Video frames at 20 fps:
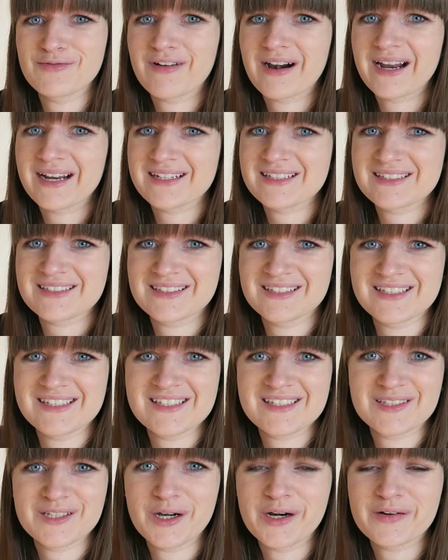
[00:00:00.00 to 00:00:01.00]
writes
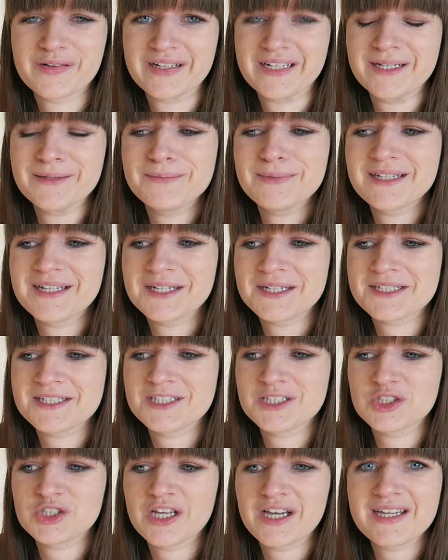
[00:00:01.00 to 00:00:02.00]
this story, because
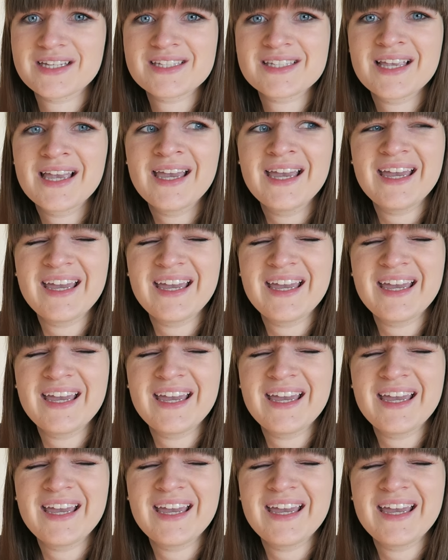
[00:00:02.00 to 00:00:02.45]
she does